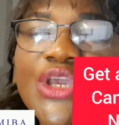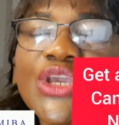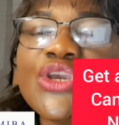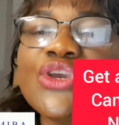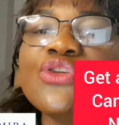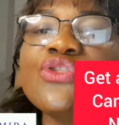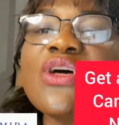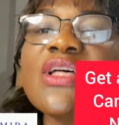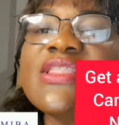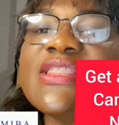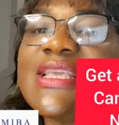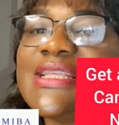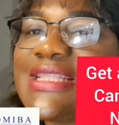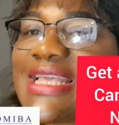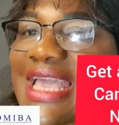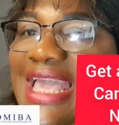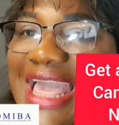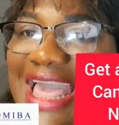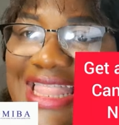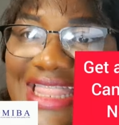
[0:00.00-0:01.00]
You don't
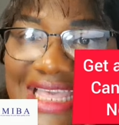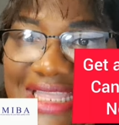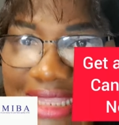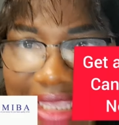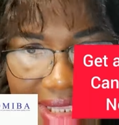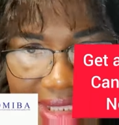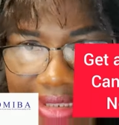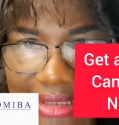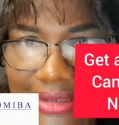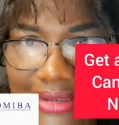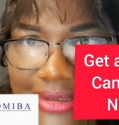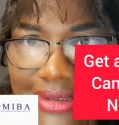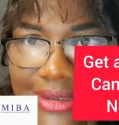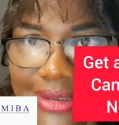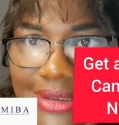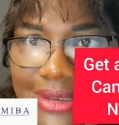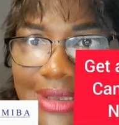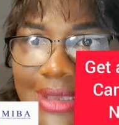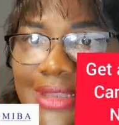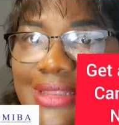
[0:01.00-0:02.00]
need anything
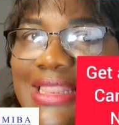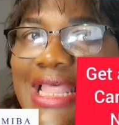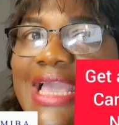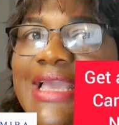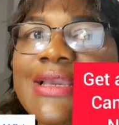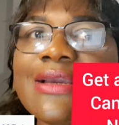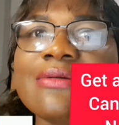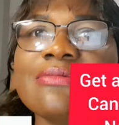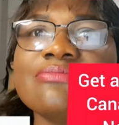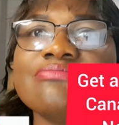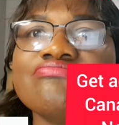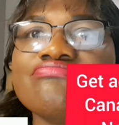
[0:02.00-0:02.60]
like